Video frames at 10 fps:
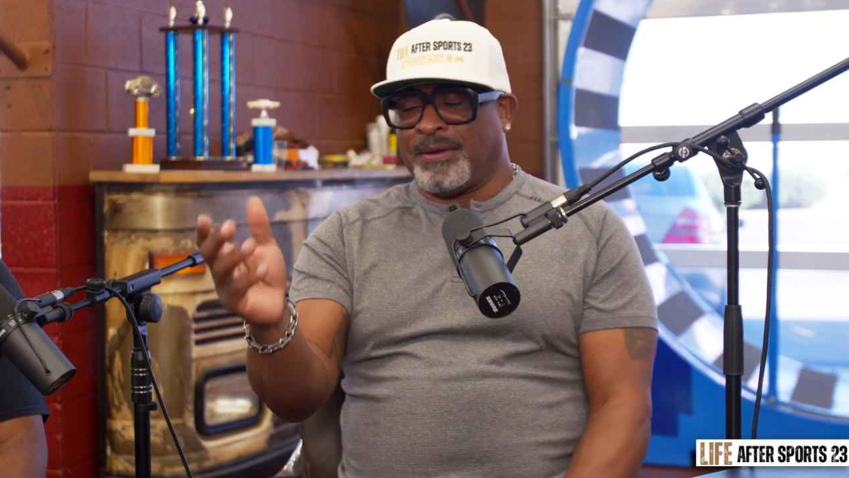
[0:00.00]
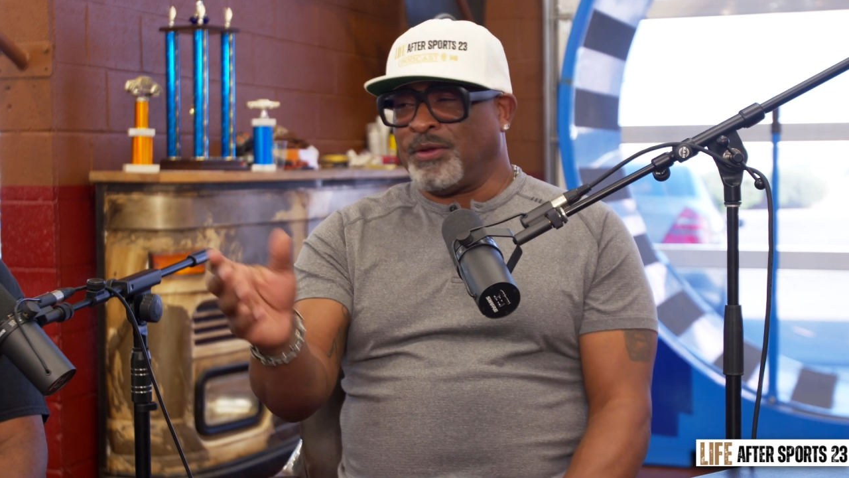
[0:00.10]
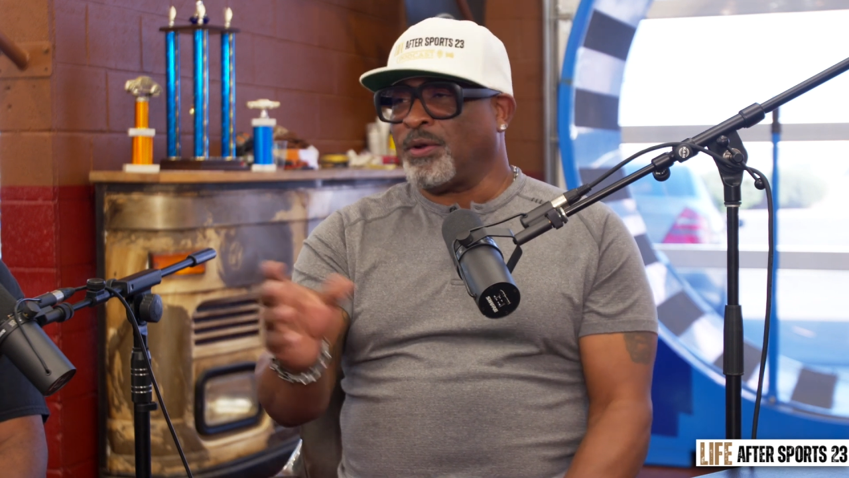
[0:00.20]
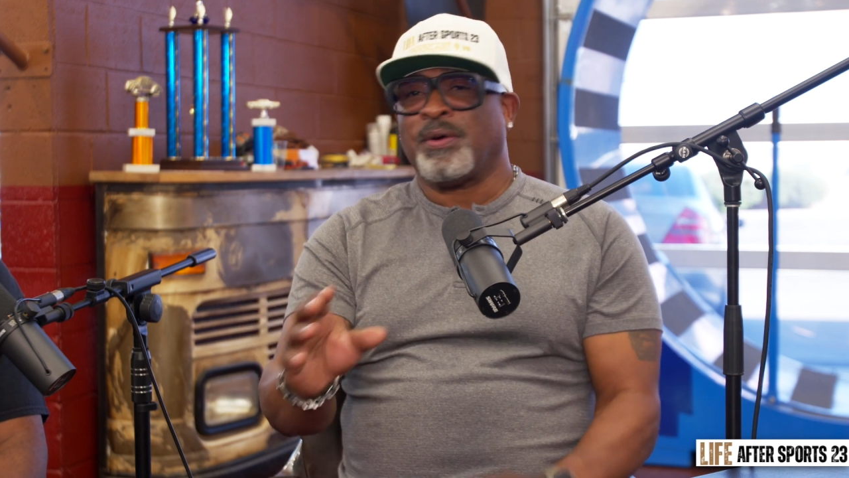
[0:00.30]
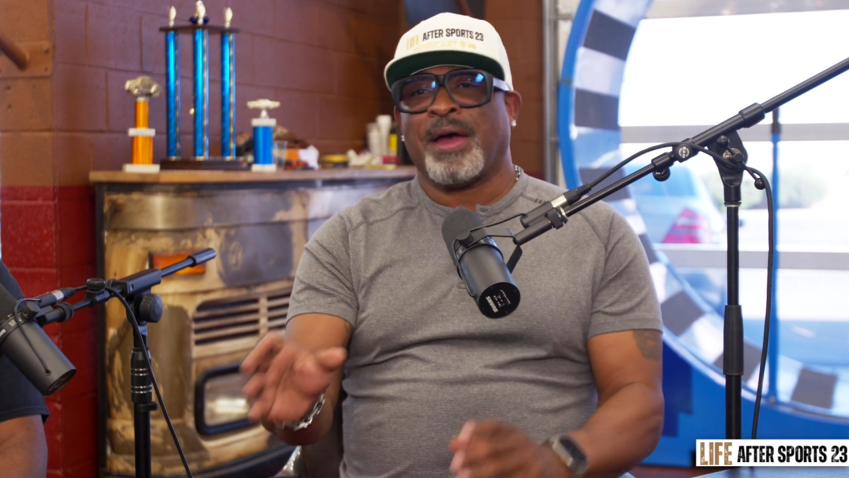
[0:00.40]

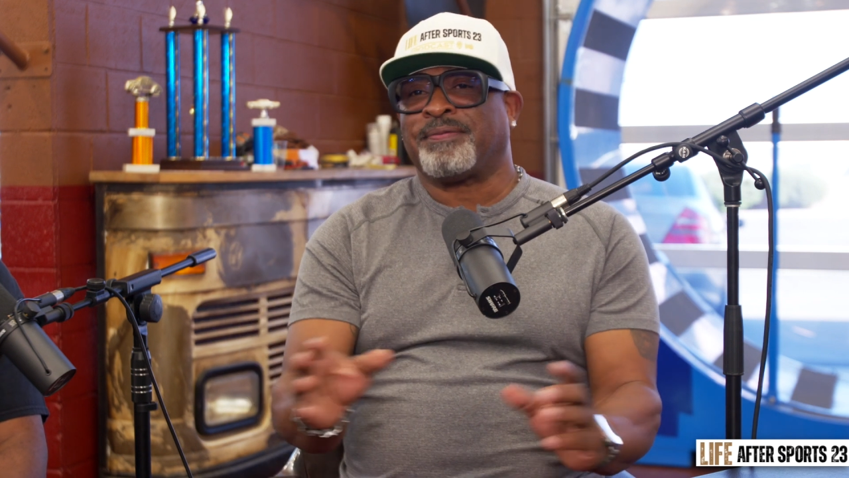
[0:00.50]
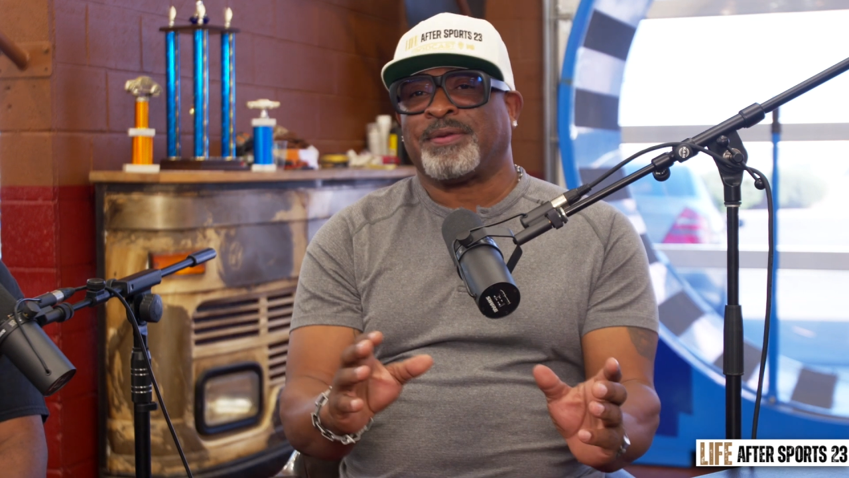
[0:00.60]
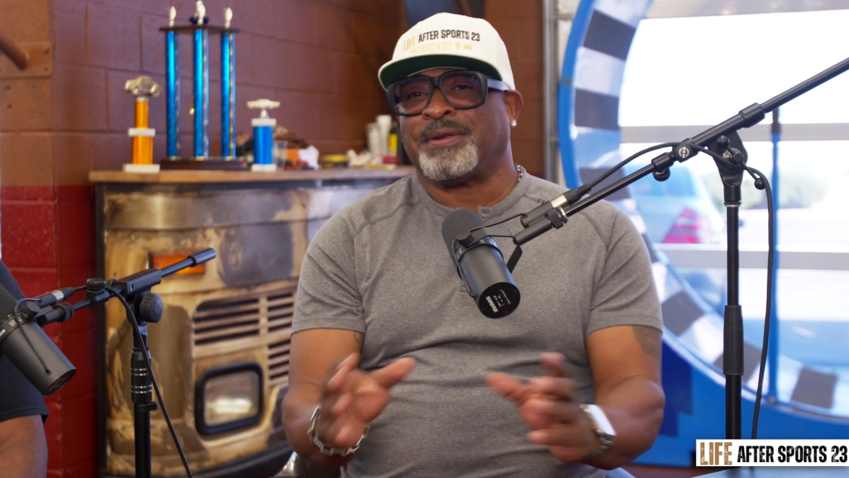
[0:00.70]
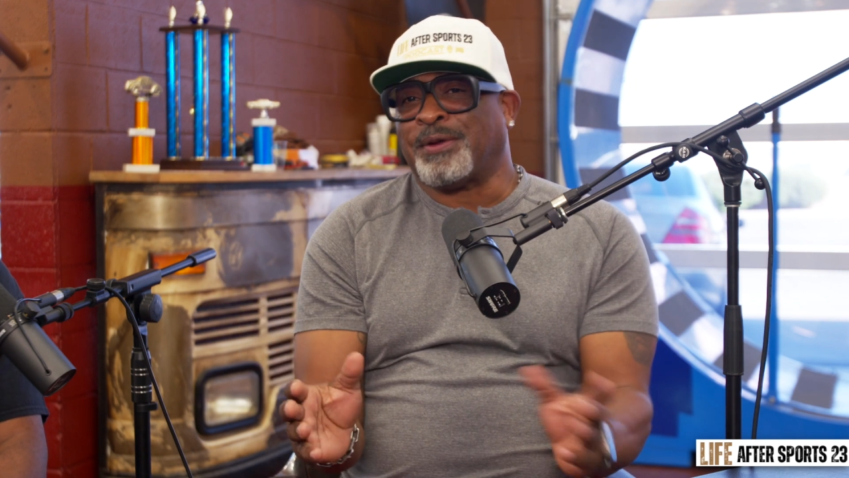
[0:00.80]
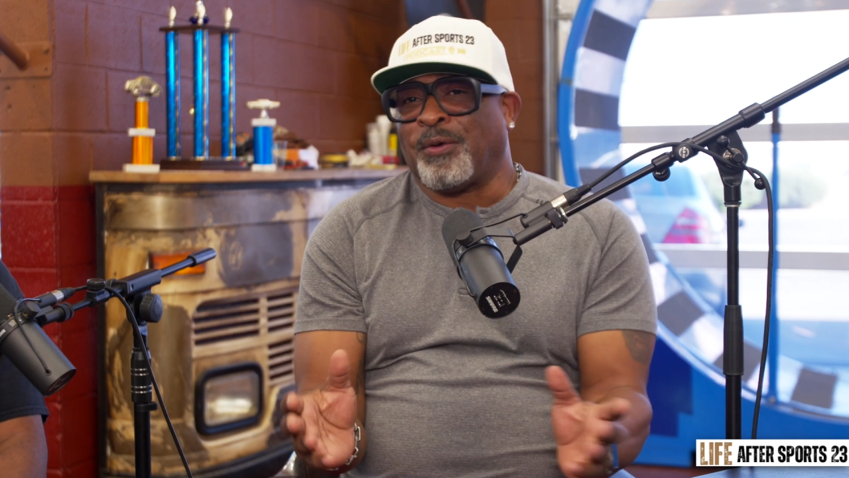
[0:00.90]
you
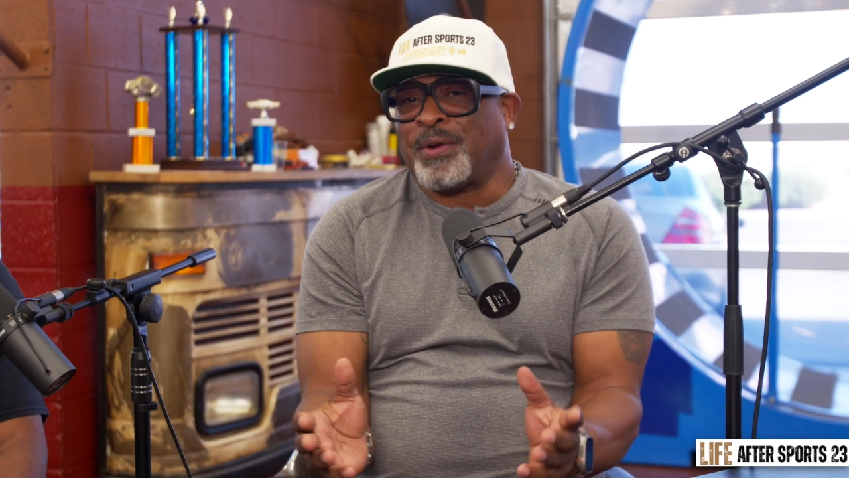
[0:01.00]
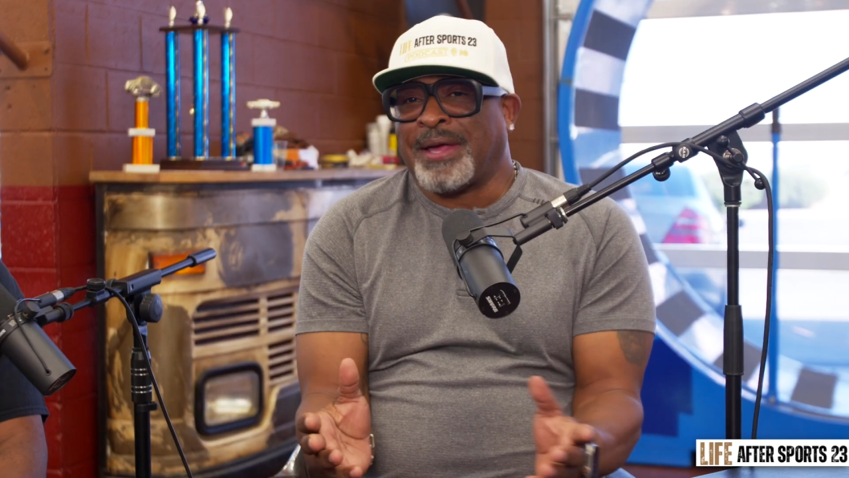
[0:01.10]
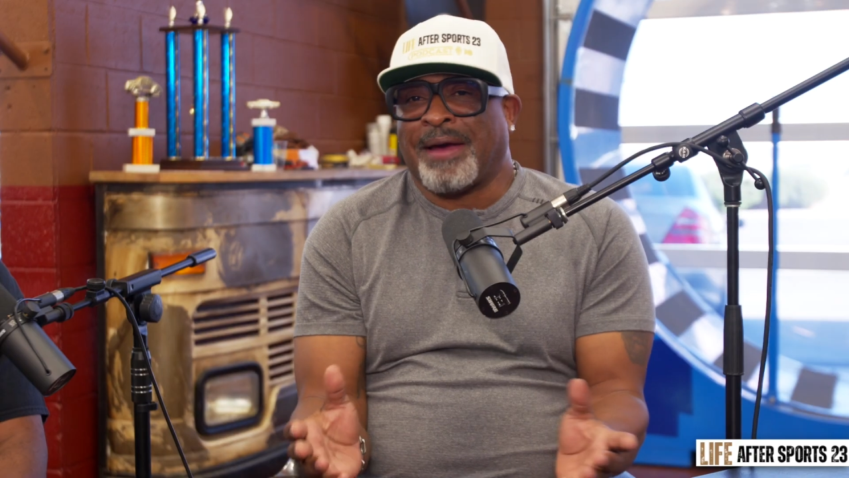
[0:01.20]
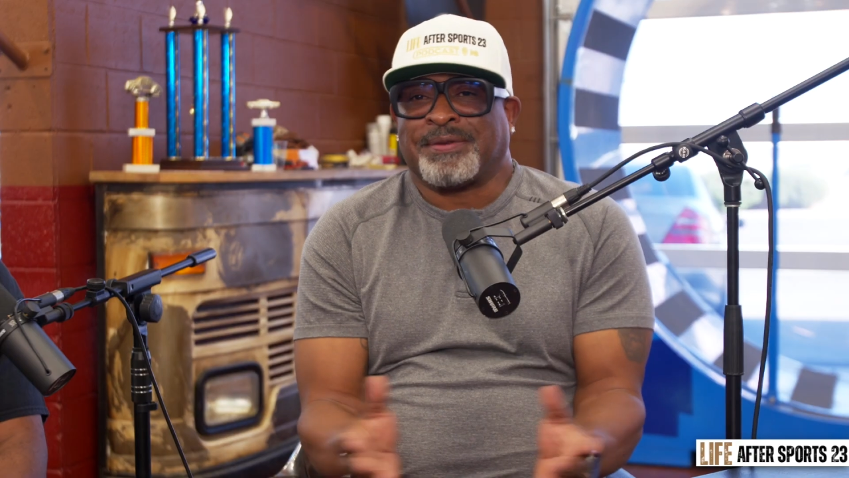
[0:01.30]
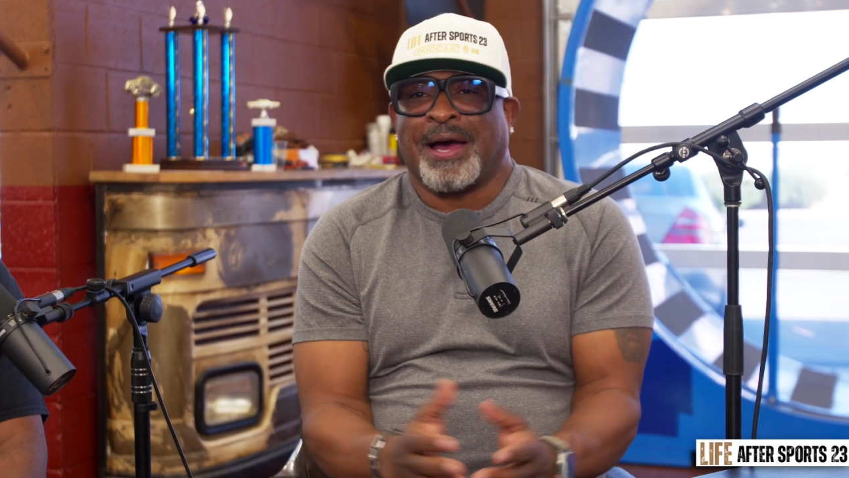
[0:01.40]
don't really
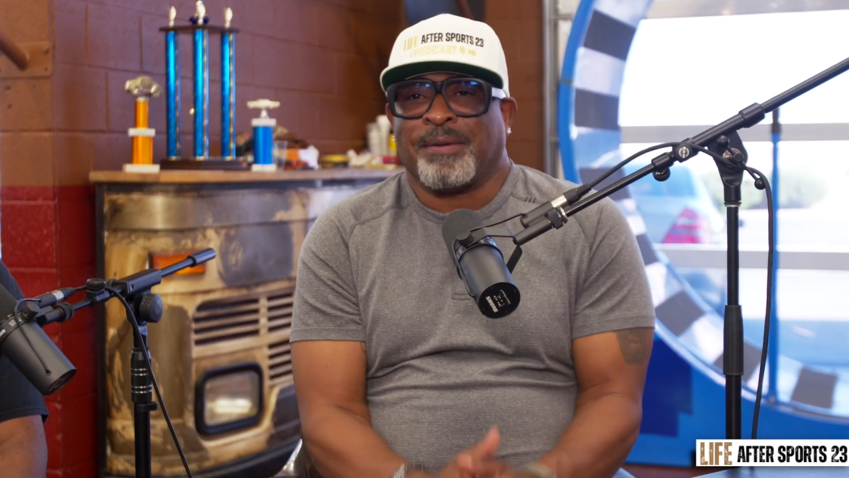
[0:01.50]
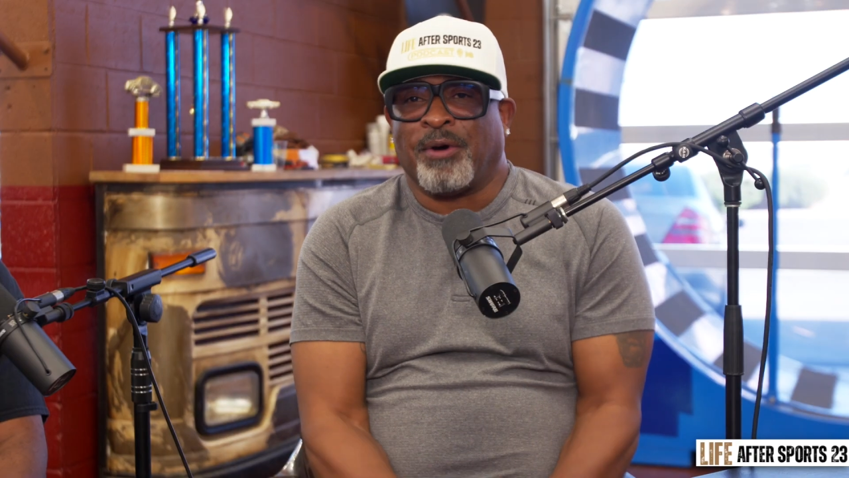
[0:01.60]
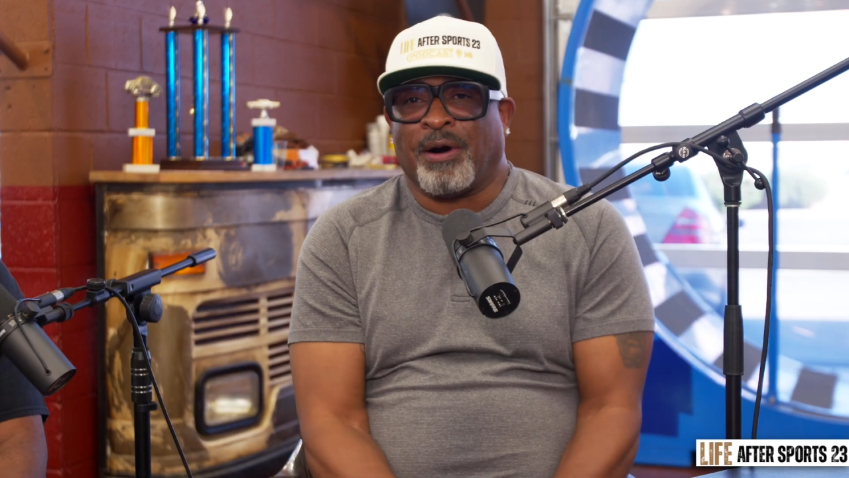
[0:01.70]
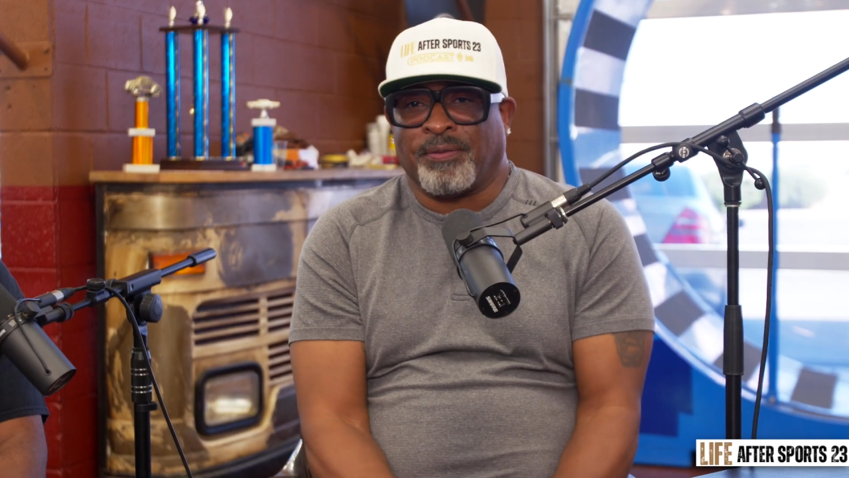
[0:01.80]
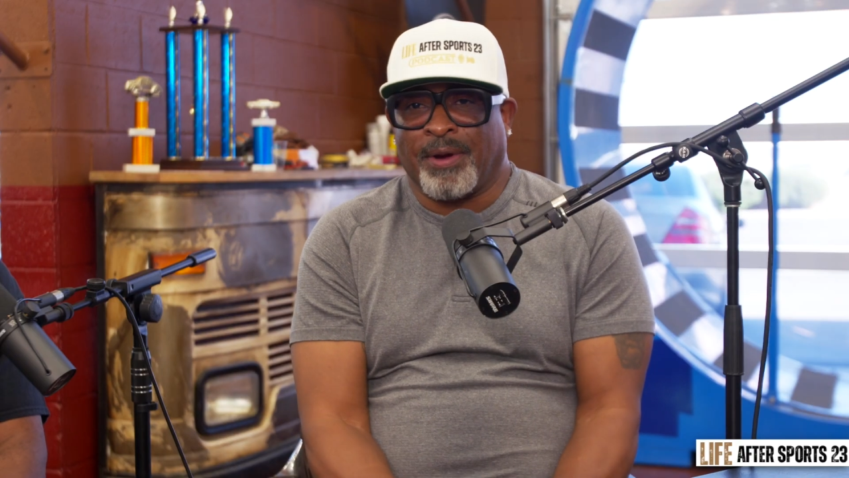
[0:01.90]
have time
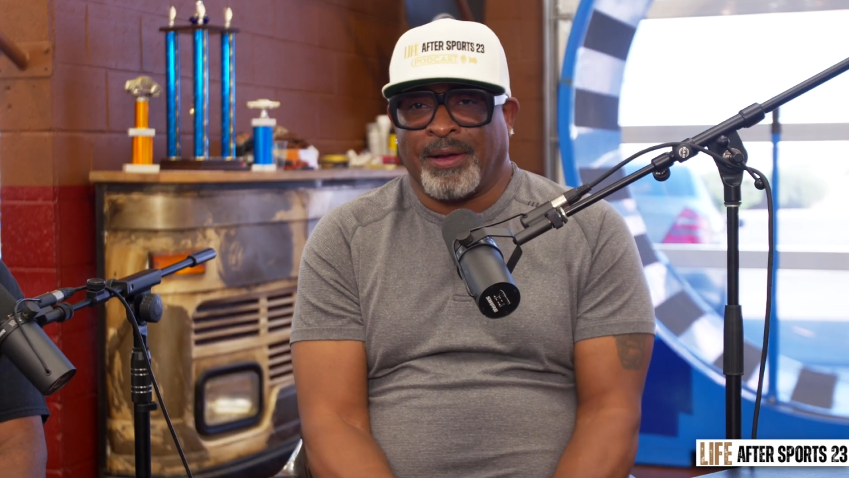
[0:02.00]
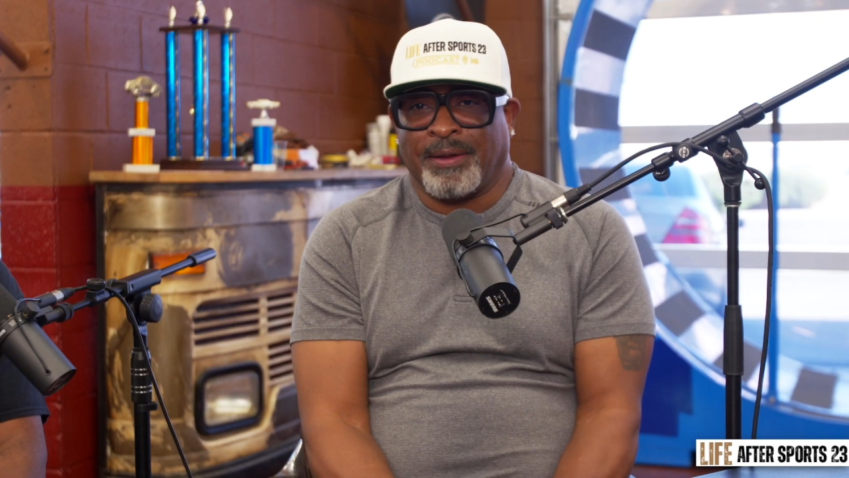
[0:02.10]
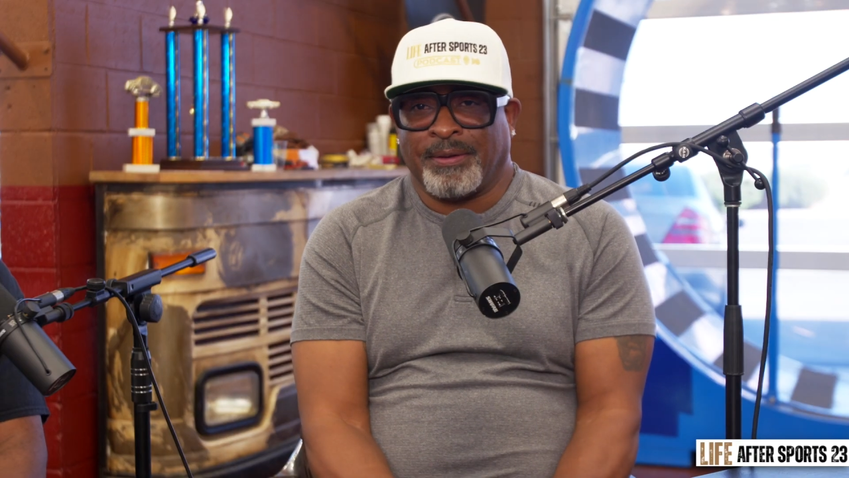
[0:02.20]
off, right?